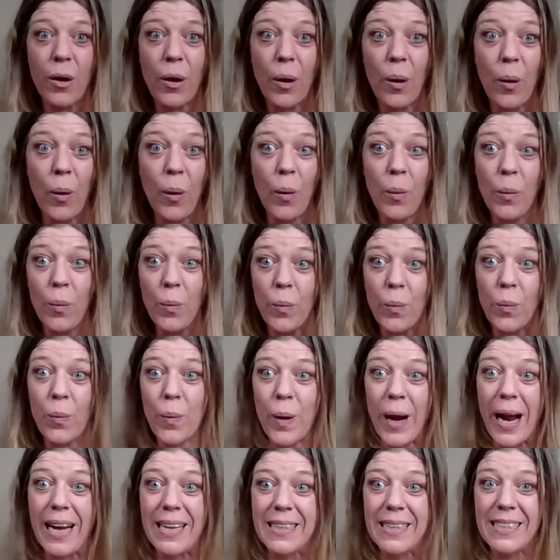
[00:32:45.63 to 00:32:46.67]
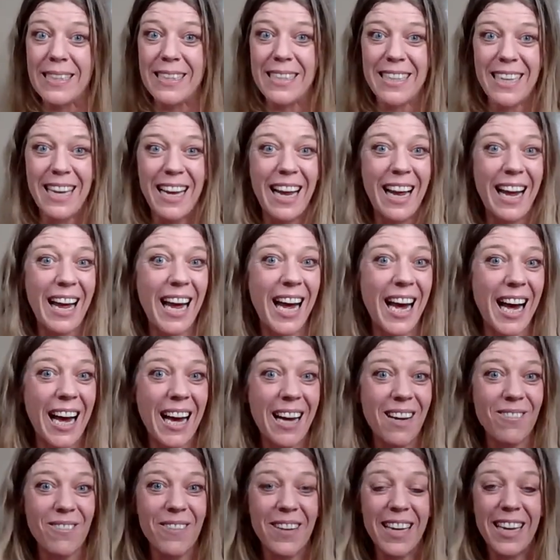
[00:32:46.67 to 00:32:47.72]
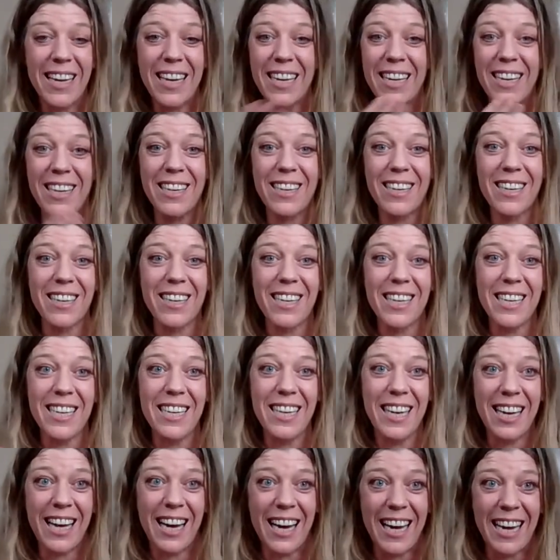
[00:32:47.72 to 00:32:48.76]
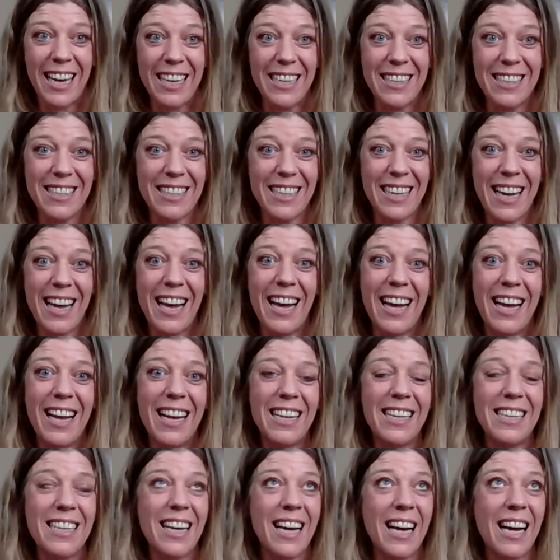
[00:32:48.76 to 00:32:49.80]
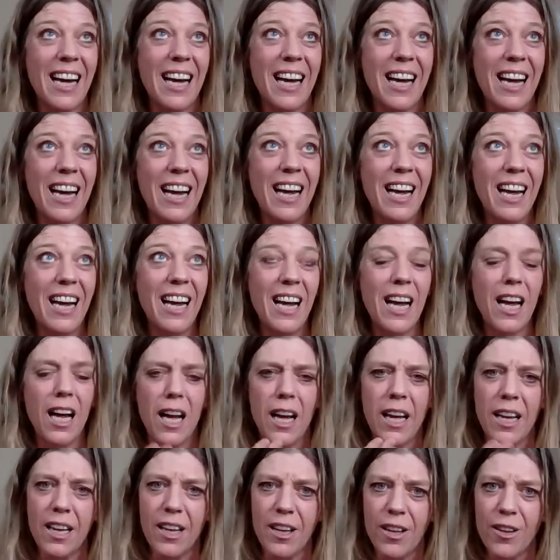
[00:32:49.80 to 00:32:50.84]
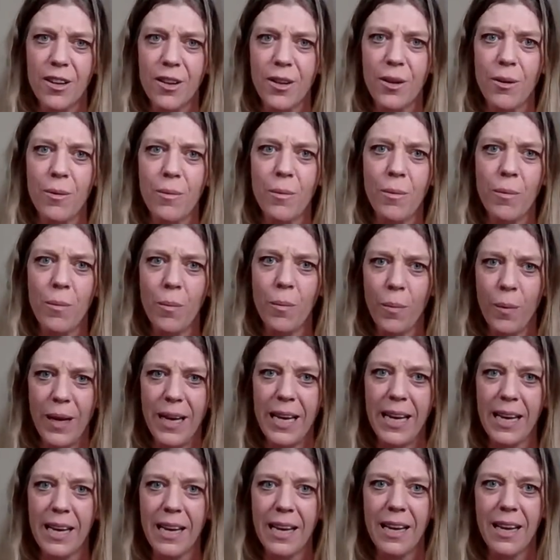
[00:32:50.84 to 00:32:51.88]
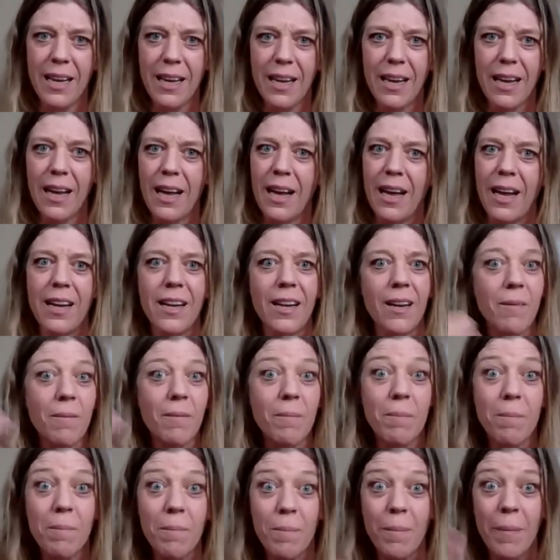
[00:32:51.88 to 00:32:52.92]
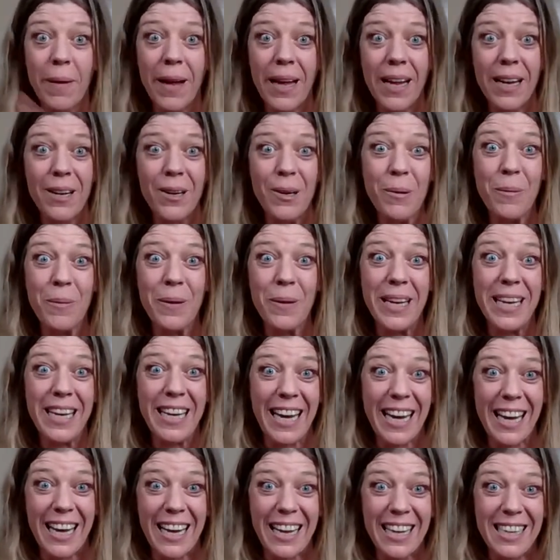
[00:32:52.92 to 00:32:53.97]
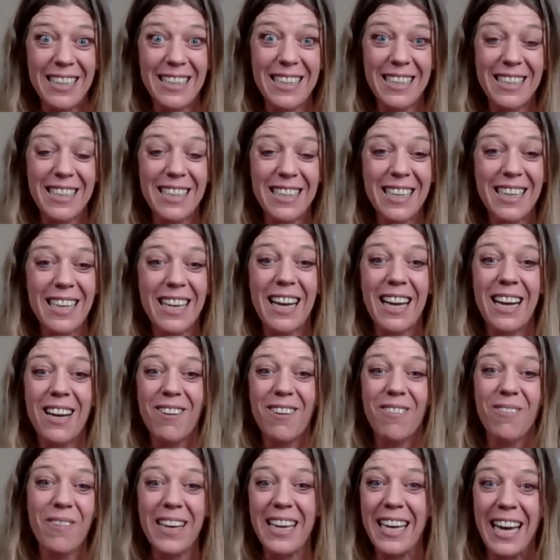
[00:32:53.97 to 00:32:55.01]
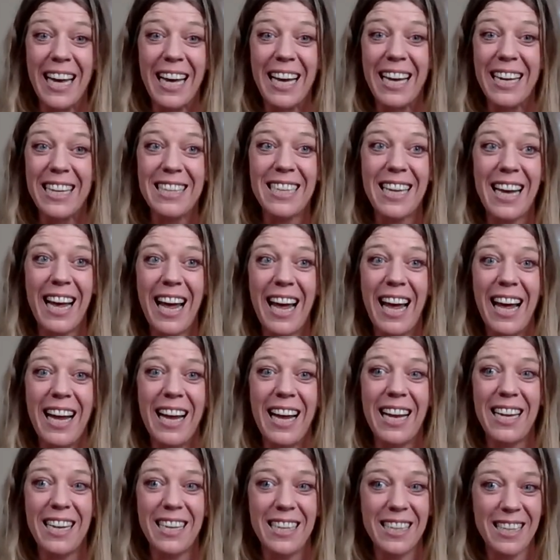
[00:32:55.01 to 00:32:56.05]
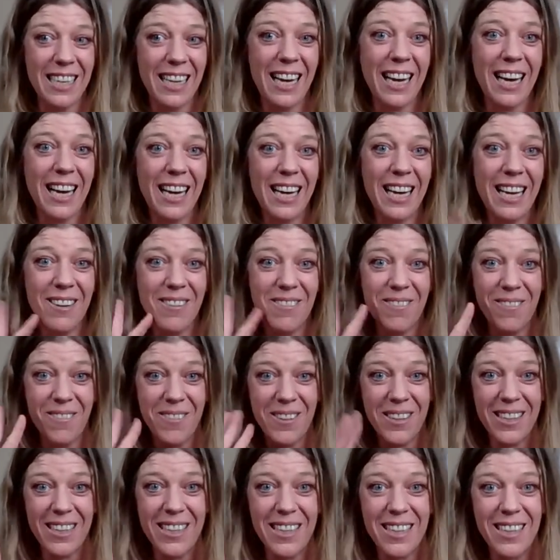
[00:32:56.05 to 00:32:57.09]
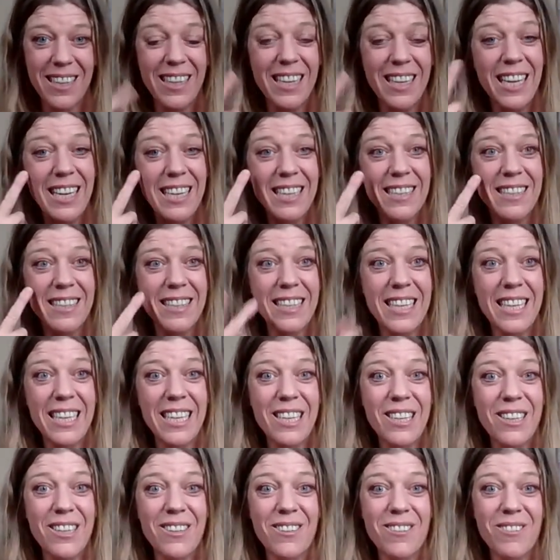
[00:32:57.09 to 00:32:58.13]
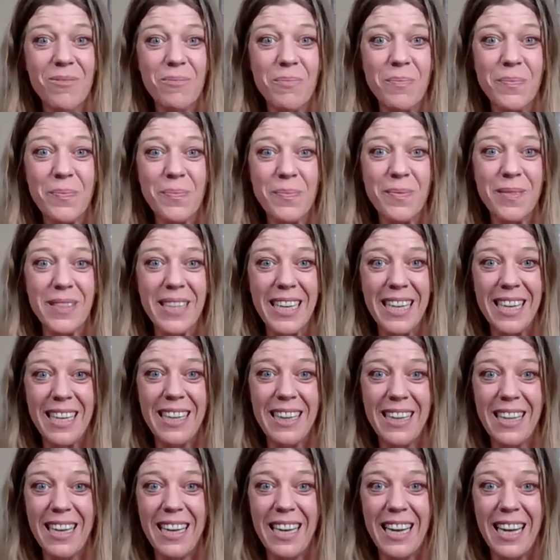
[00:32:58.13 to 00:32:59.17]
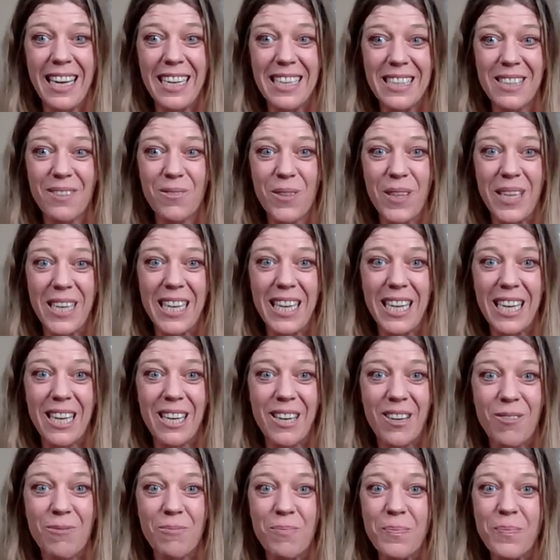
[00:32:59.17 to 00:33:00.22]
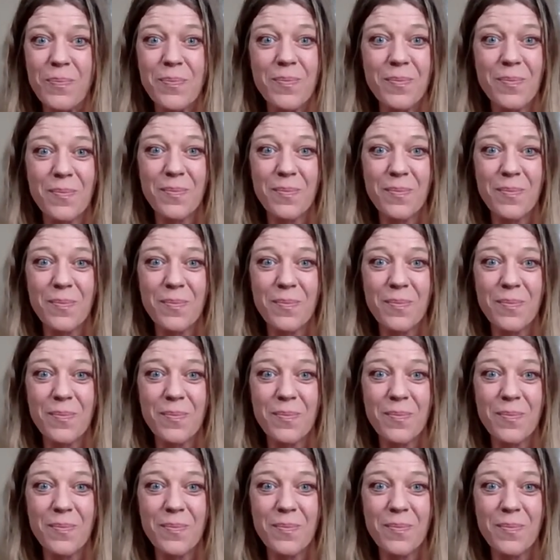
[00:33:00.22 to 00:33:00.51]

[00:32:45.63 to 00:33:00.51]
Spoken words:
go rest. Have a good night and a good week and a better weekend. And I will see you in the next video